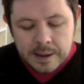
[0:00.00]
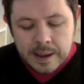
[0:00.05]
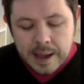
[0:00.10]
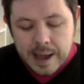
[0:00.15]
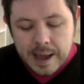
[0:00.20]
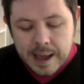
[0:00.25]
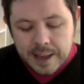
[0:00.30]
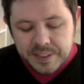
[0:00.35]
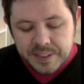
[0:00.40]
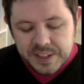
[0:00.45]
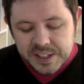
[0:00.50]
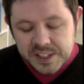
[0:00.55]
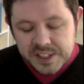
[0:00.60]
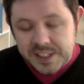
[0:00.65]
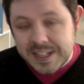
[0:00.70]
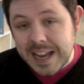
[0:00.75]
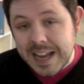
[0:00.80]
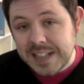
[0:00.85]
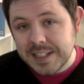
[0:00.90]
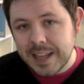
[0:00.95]

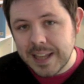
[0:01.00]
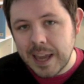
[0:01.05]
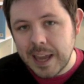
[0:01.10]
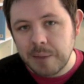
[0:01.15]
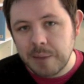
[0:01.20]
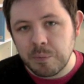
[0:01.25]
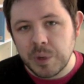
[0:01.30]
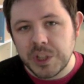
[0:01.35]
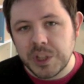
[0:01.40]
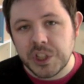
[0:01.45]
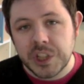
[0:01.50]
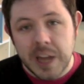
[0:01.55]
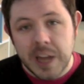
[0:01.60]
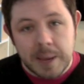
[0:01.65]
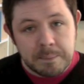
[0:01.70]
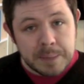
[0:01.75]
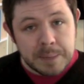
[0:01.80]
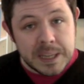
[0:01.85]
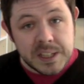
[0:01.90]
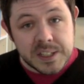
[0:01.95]
SNES game, which
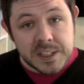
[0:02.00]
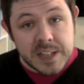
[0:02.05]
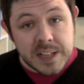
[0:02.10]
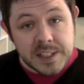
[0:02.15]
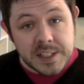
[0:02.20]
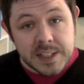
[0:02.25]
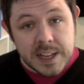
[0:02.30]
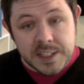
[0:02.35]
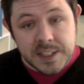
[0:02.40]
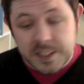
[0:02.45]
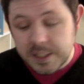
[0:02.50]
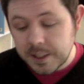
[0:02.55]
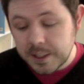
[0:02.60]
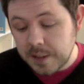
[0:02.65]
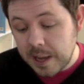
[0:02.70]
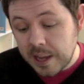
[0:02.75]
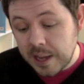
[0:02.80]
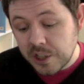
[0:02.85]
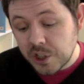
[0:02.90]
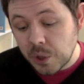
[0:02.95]
Pete
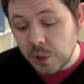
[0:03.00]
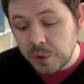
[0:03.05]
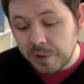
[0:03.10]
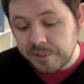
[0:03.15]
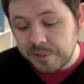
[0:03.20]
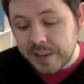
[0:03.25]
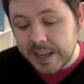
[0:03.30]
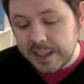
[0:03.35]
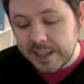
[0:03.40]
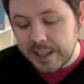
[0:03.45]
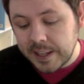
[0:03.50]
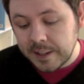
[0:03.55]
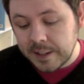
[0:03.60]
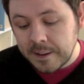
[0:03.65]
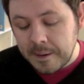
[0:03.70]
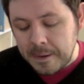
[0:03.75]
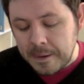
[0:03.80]
SNEStastic showed off lately.